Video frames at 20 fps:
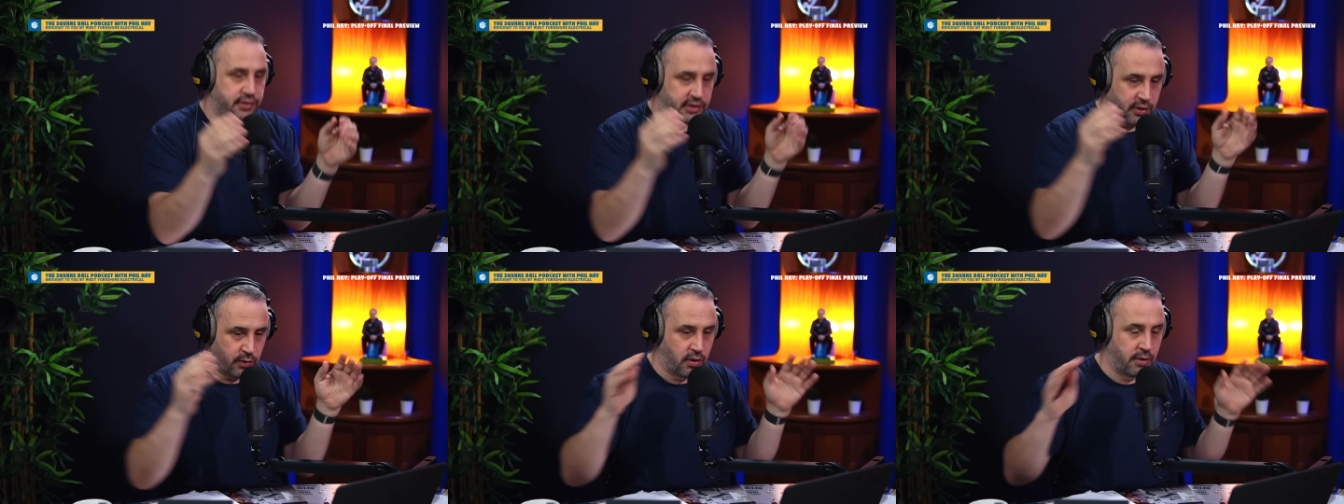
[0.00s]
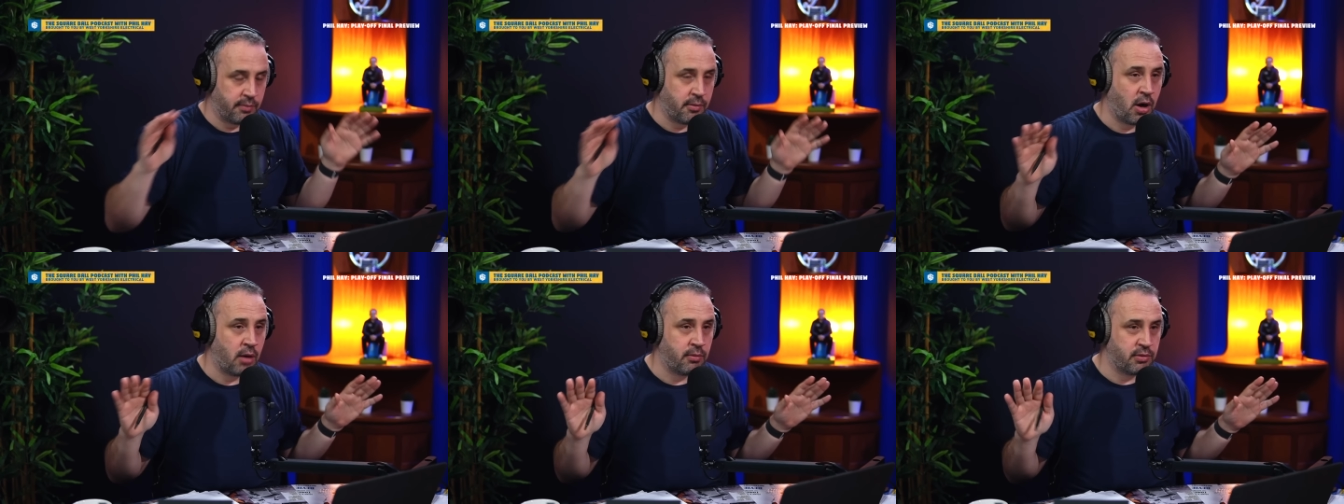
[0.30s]
there
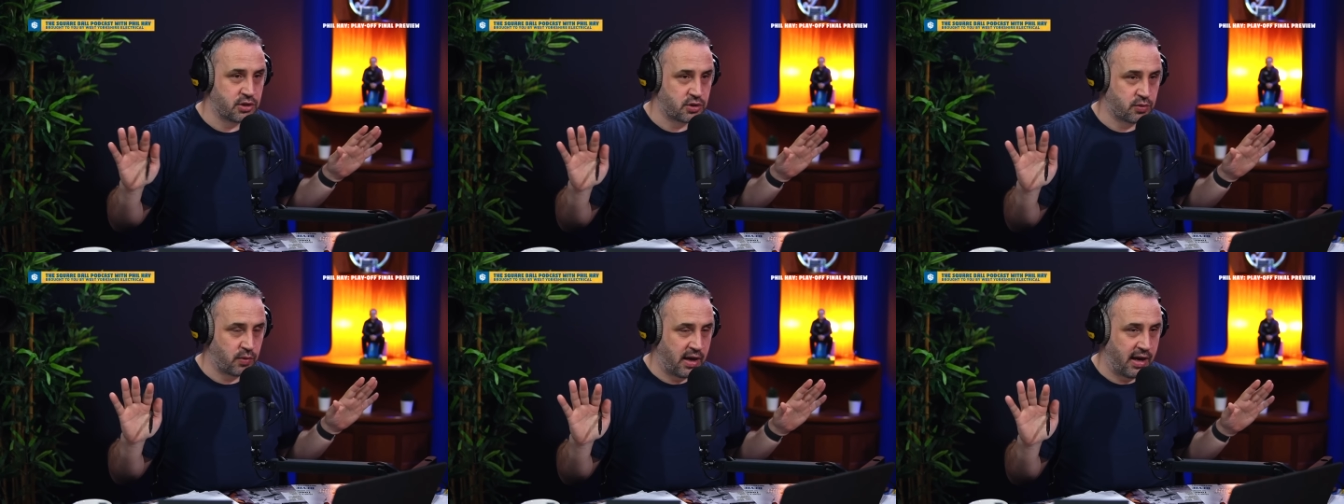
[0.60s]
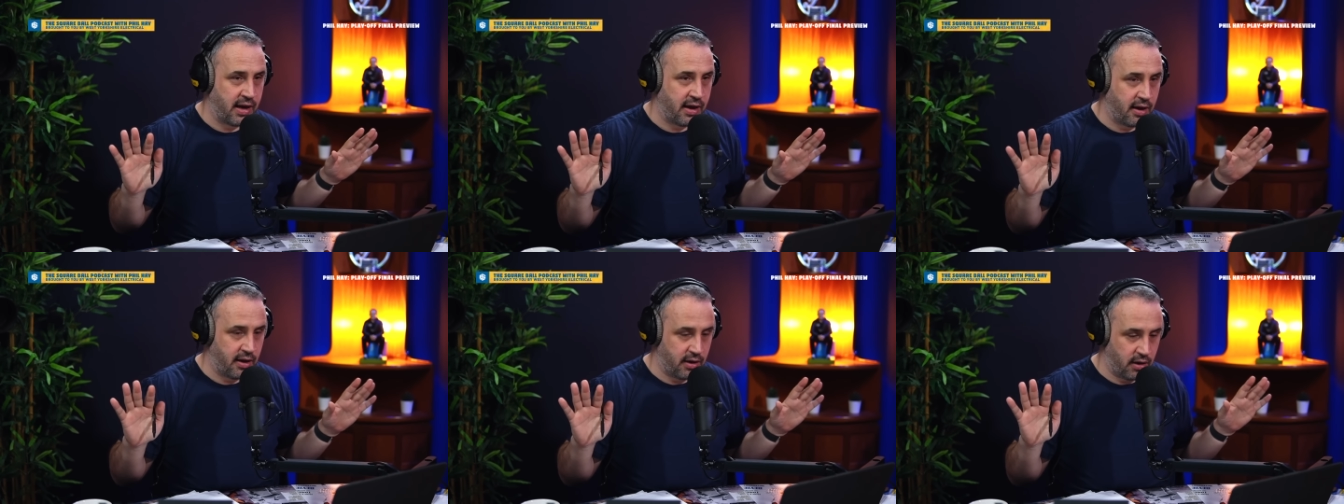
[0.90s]
were moments
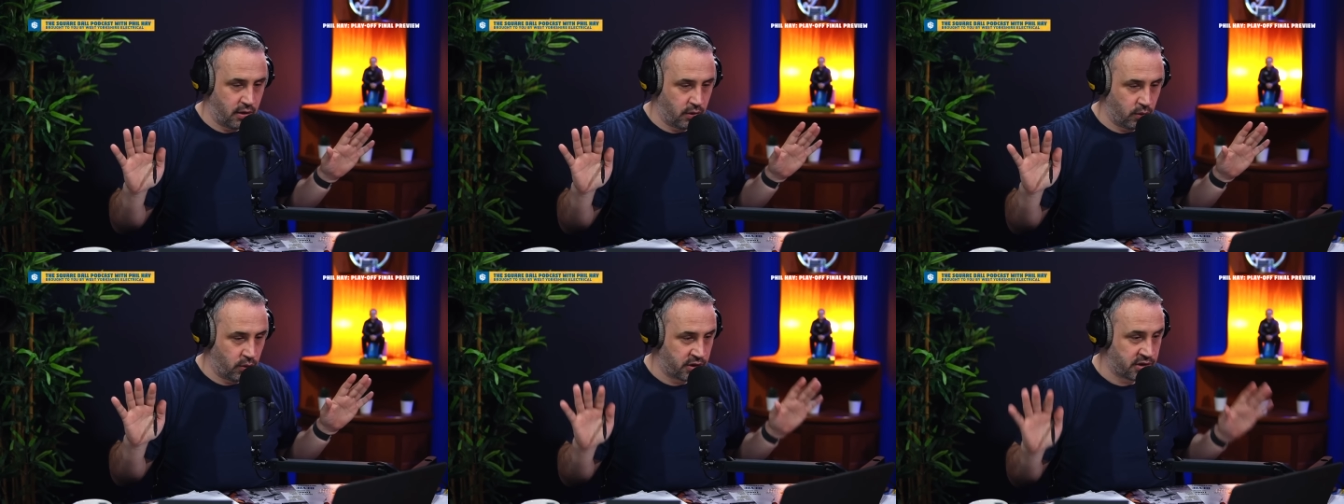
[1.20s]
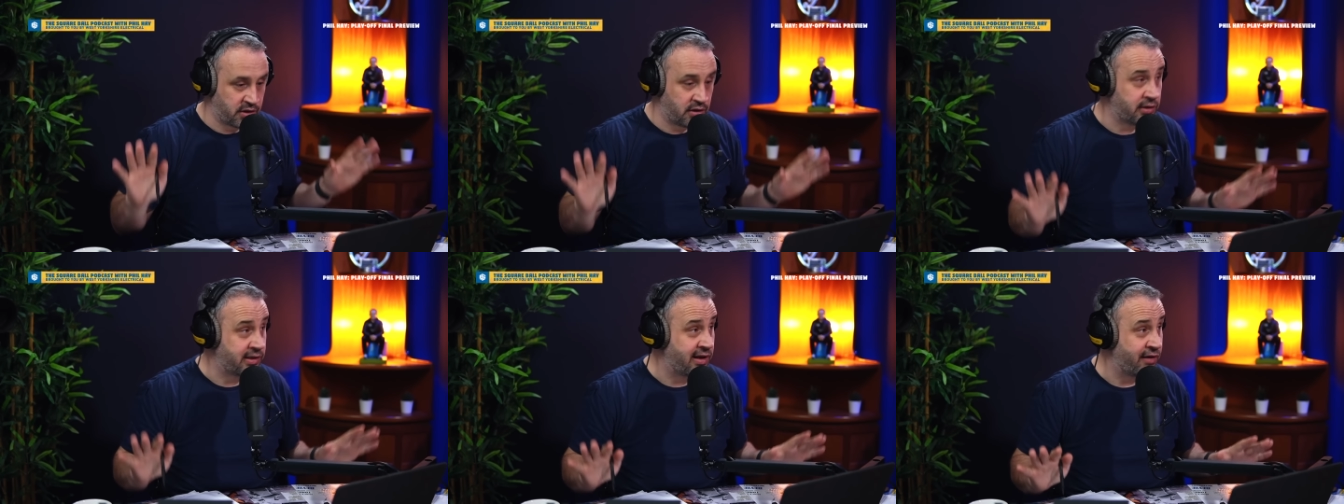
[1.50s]
where we're
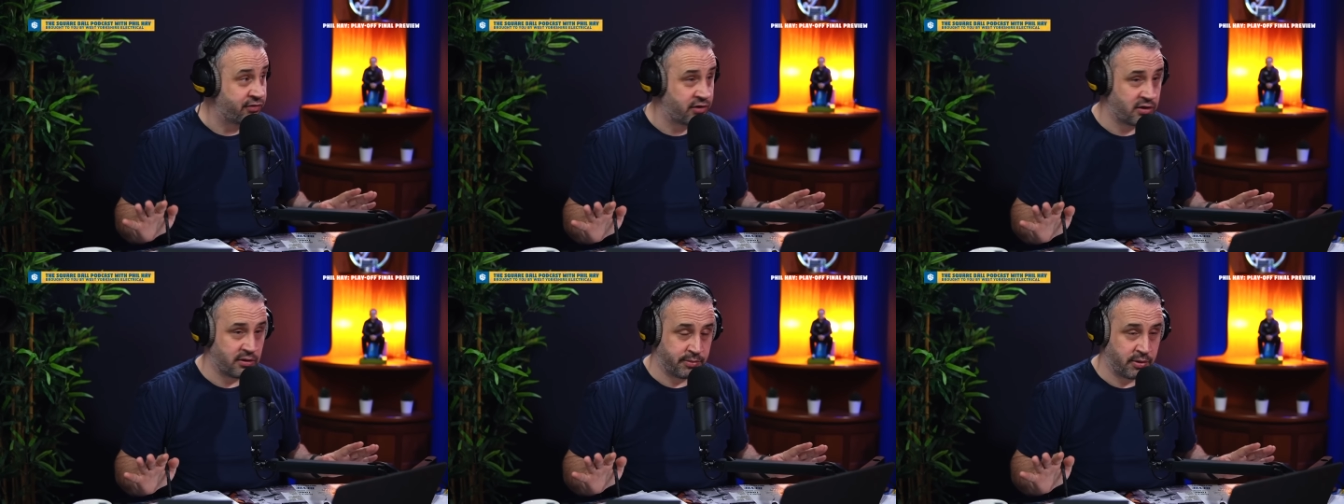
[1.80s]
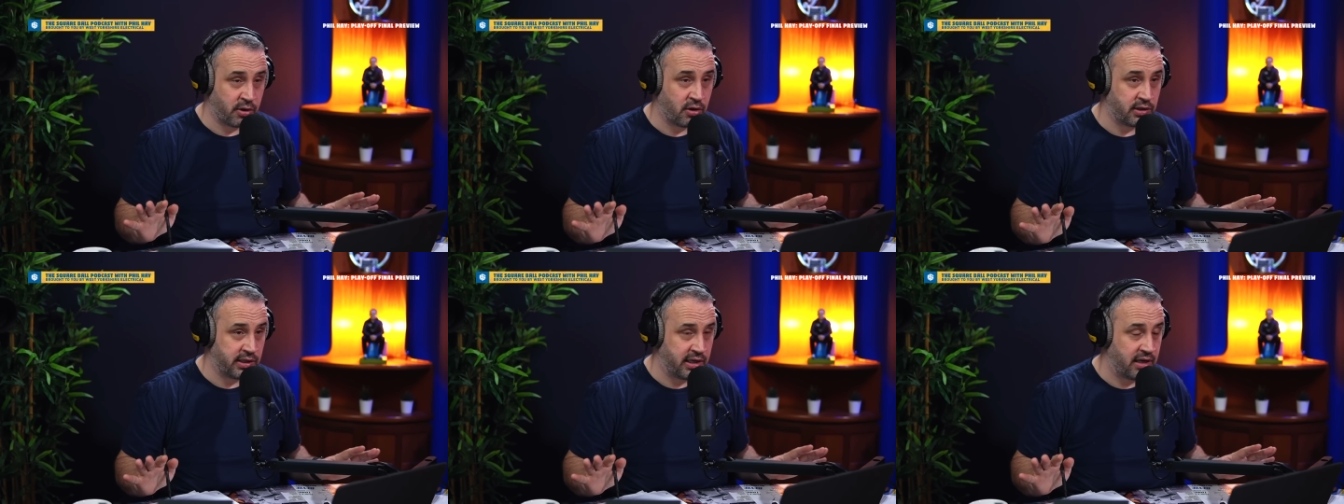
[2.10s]
going to look after the
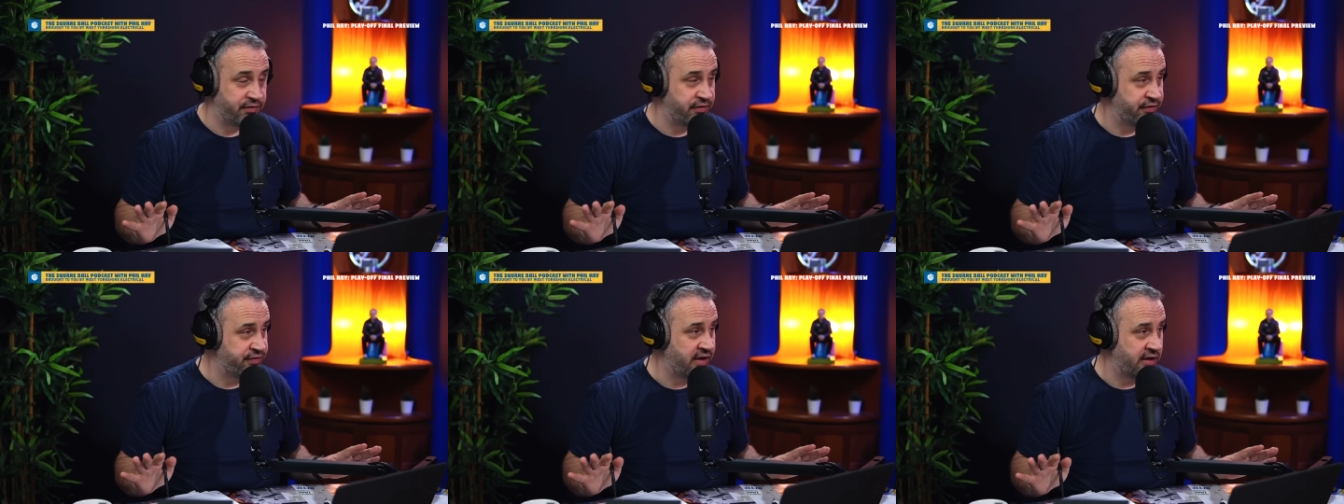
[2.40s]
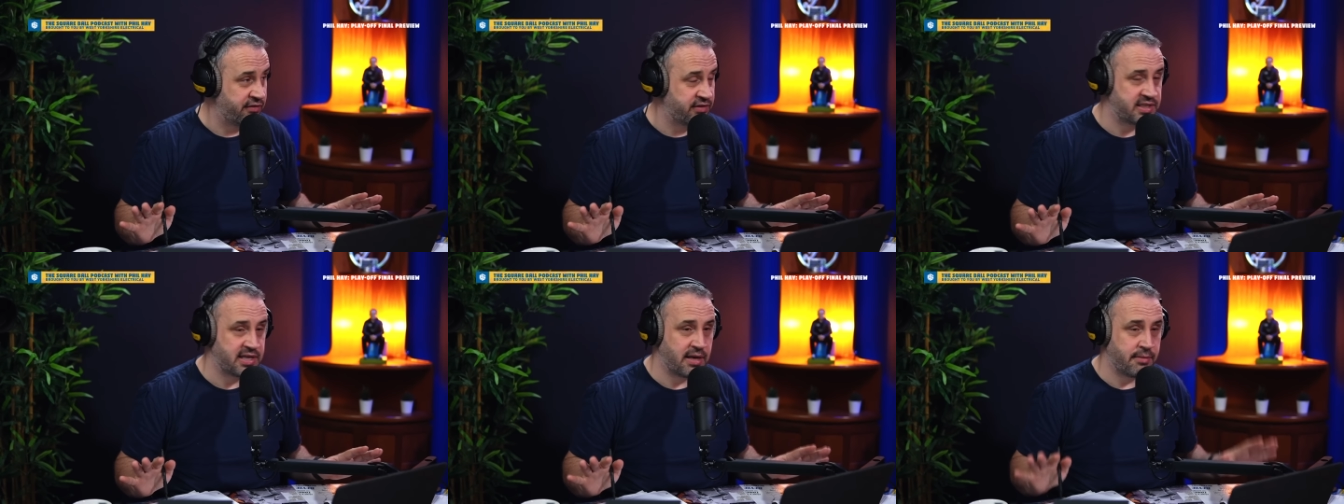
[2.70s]
ball here for
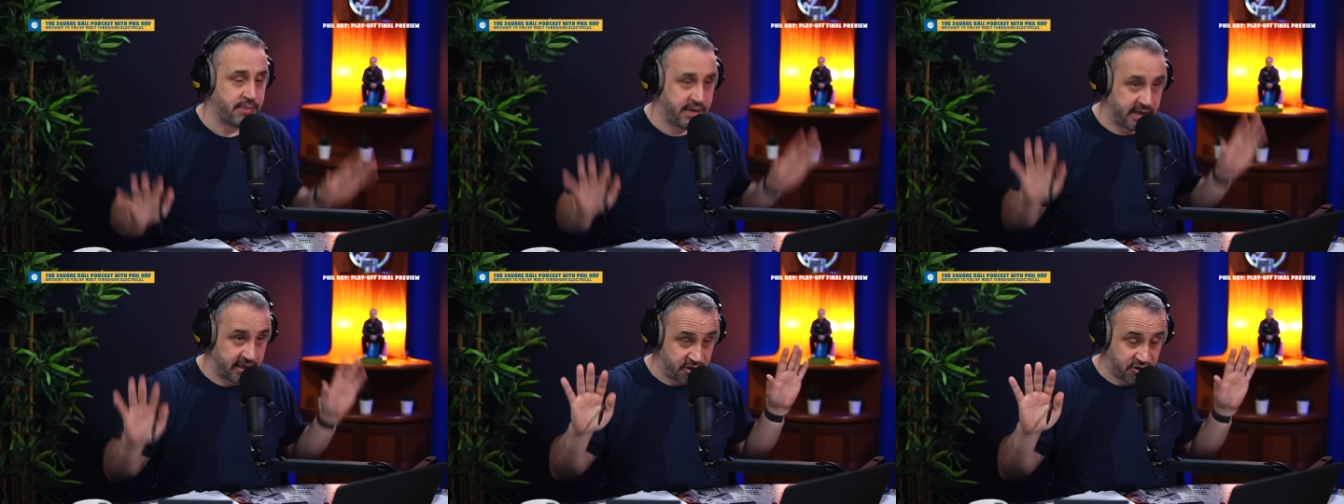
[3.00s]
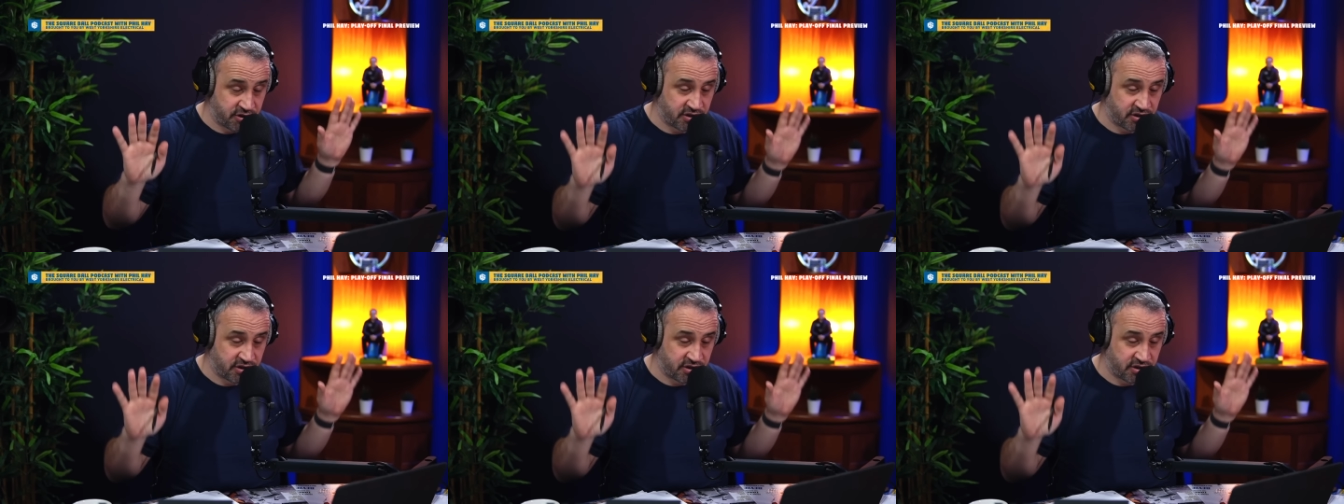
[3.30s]
five or ten minutes.